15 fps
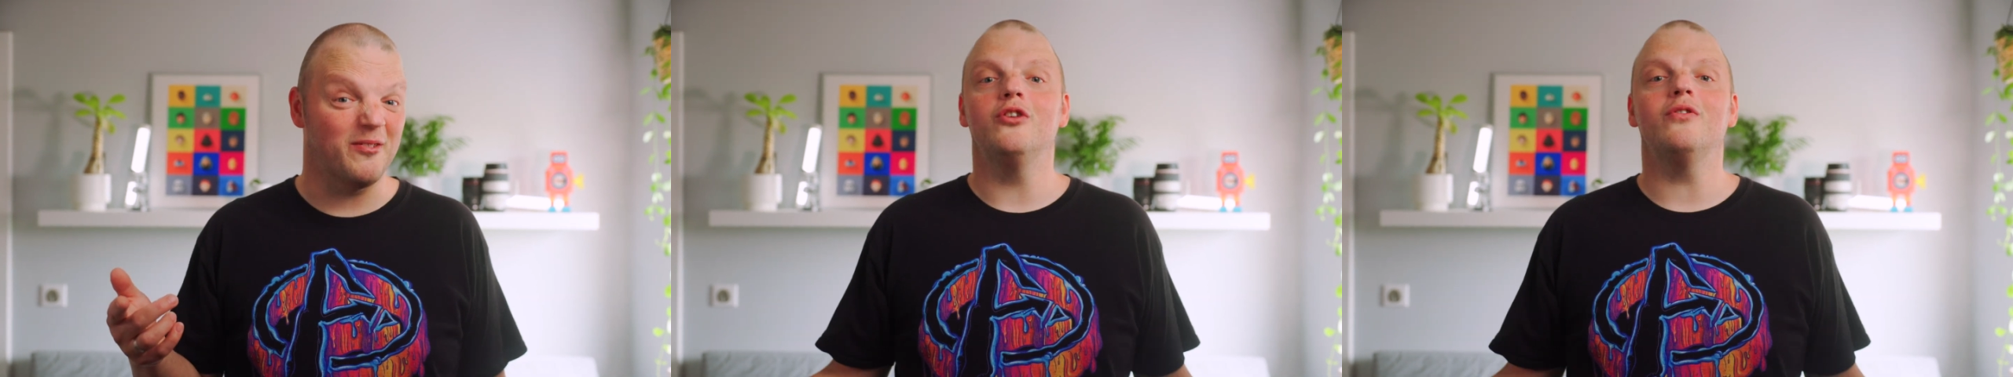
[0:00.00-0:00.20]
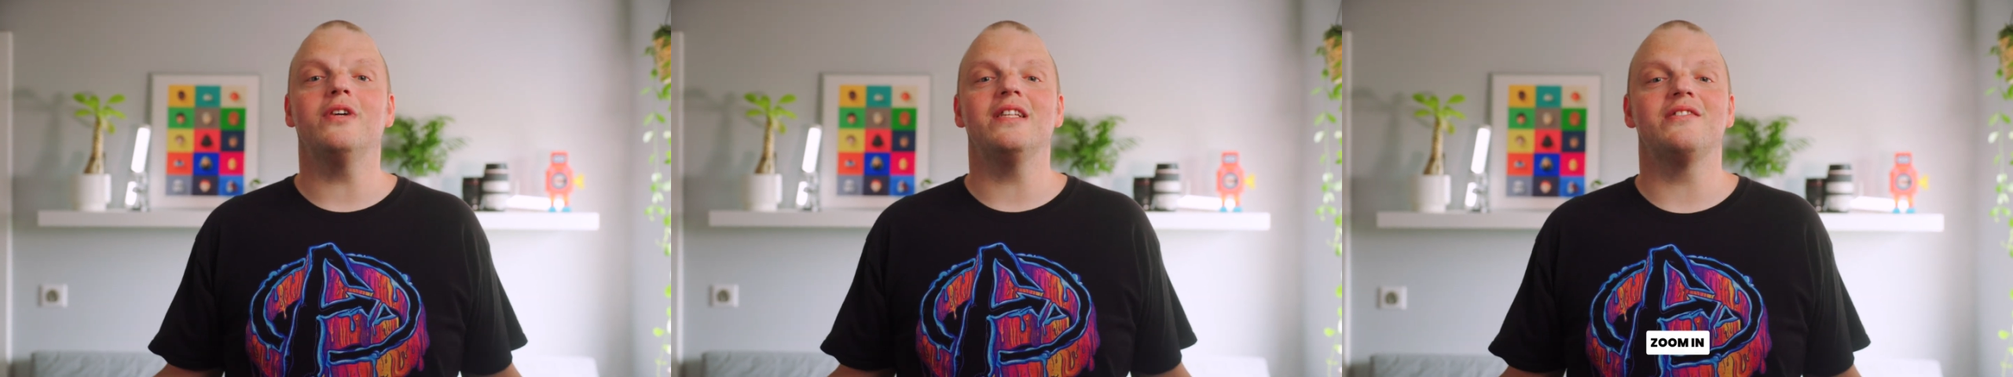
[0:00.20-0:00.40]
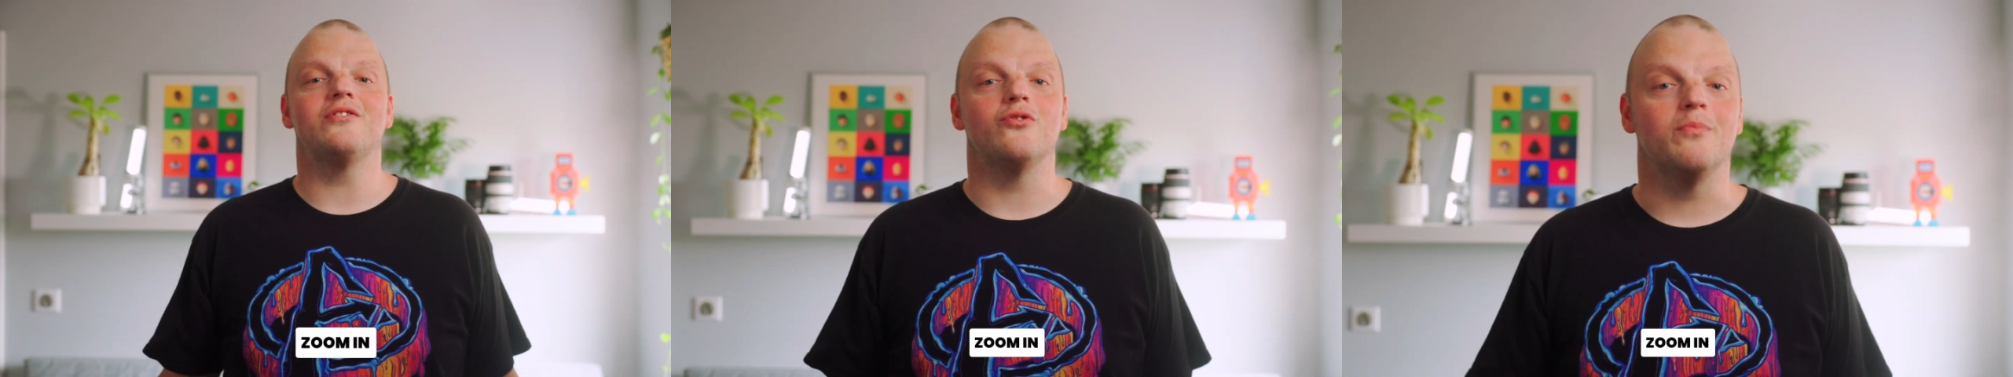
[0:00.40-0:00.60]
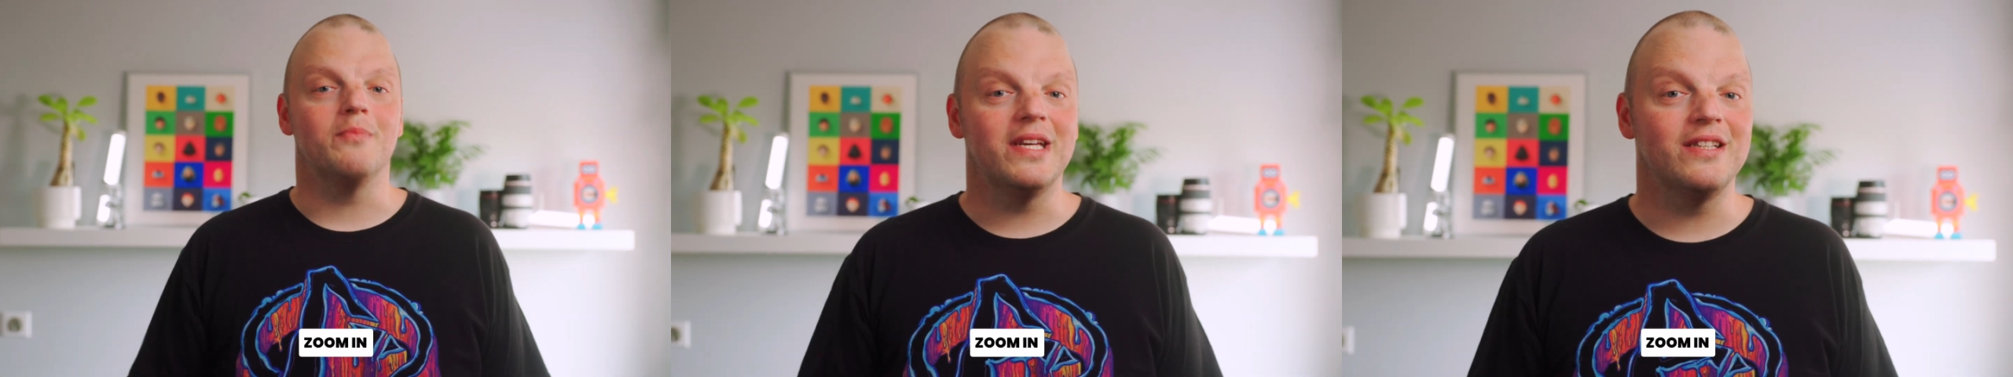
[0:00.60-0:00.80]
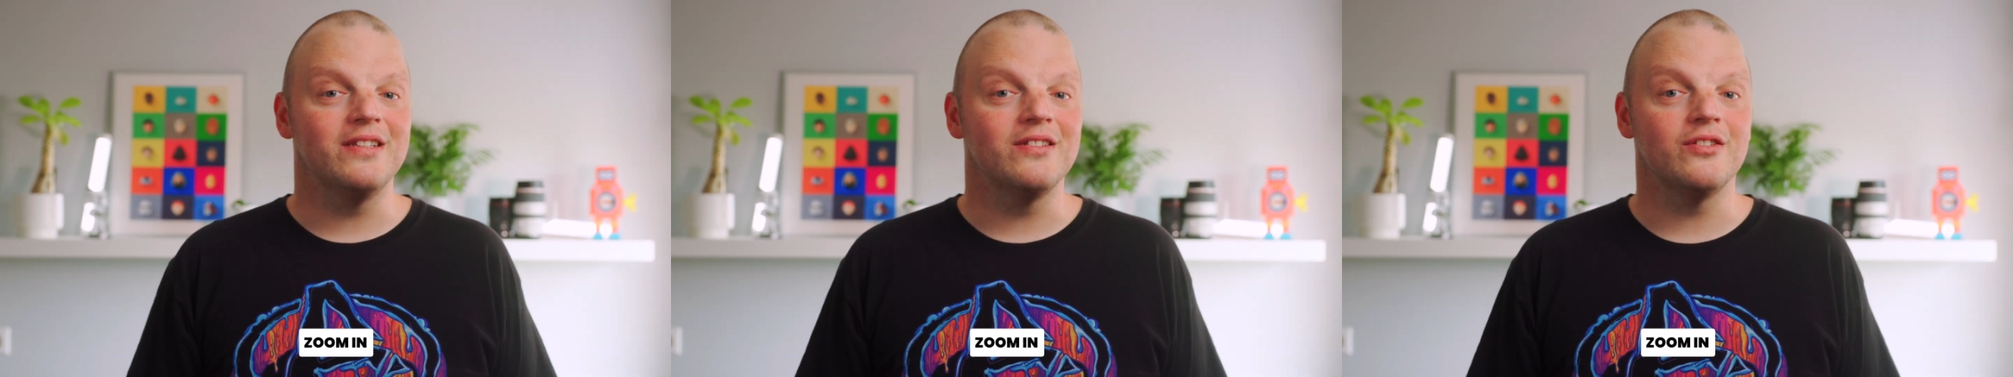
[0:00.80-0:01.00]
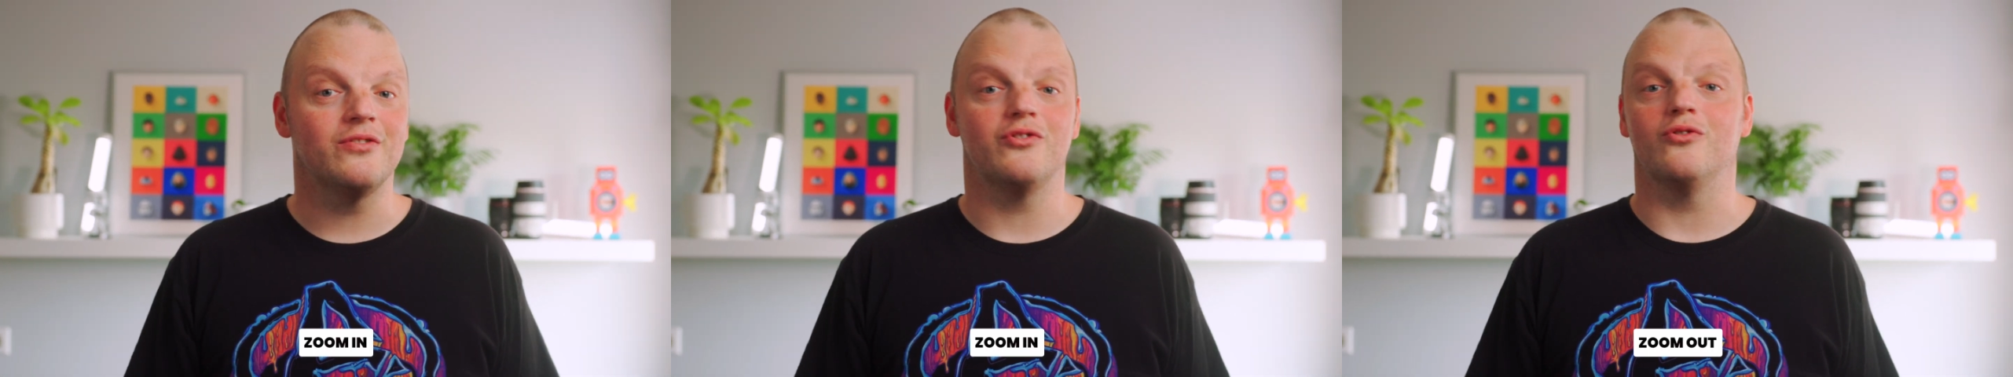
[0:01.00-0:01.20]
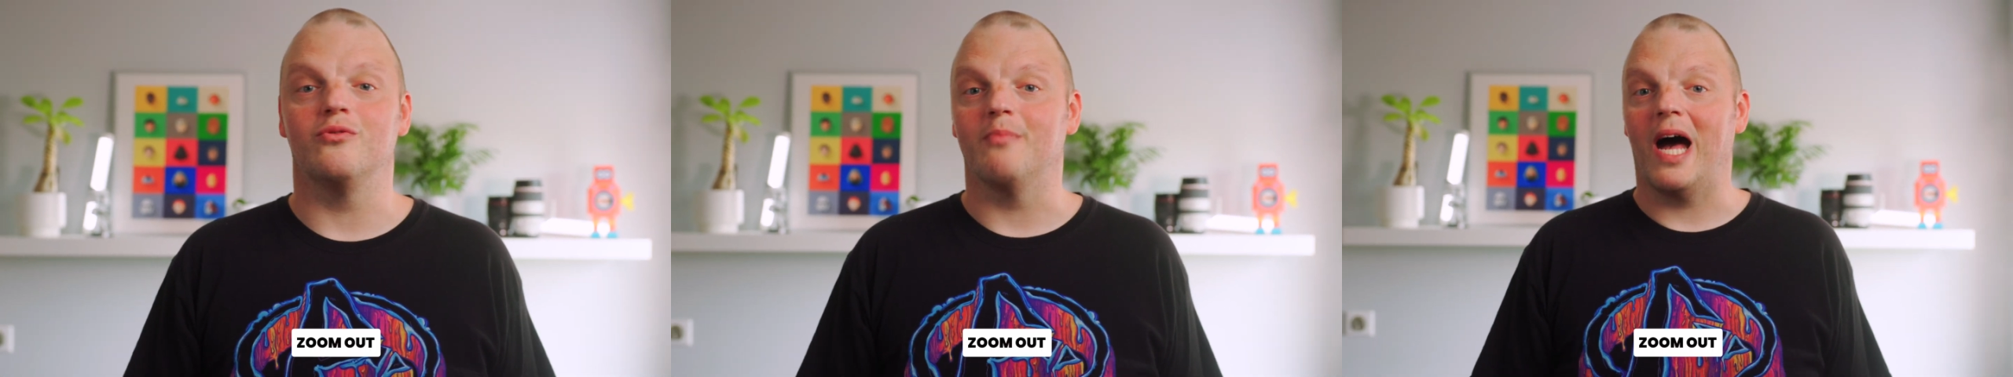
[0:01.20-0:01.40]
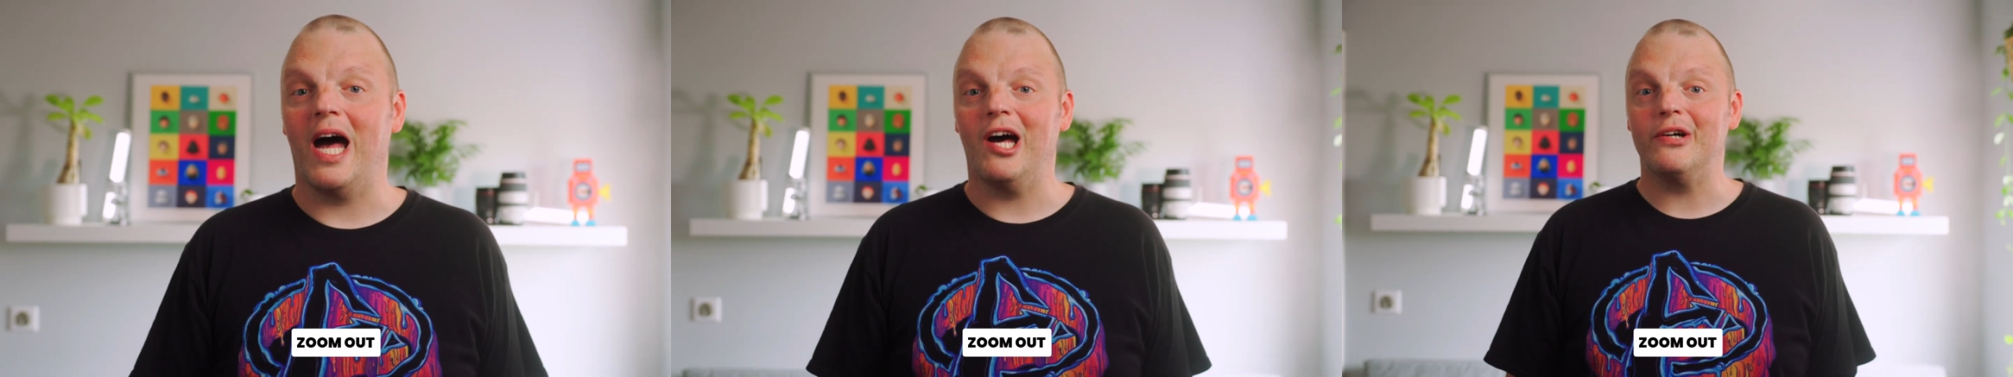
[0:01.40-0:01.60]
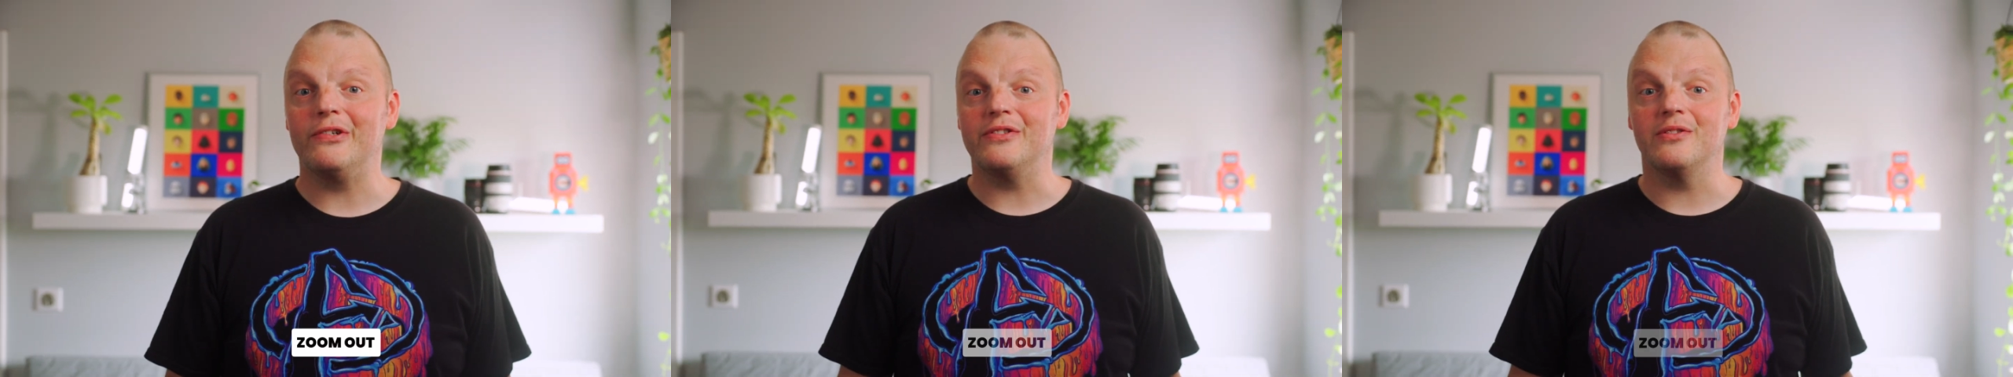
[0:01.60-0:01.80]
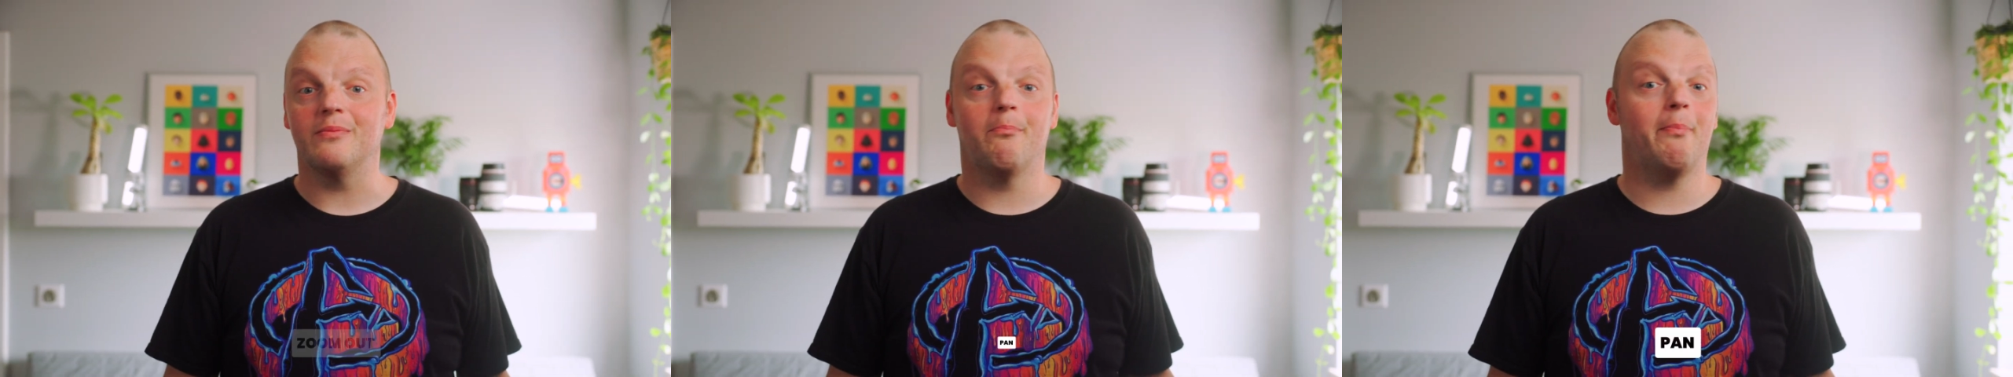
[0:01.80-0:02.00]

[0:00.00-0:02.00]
You can zoom in, zoom out,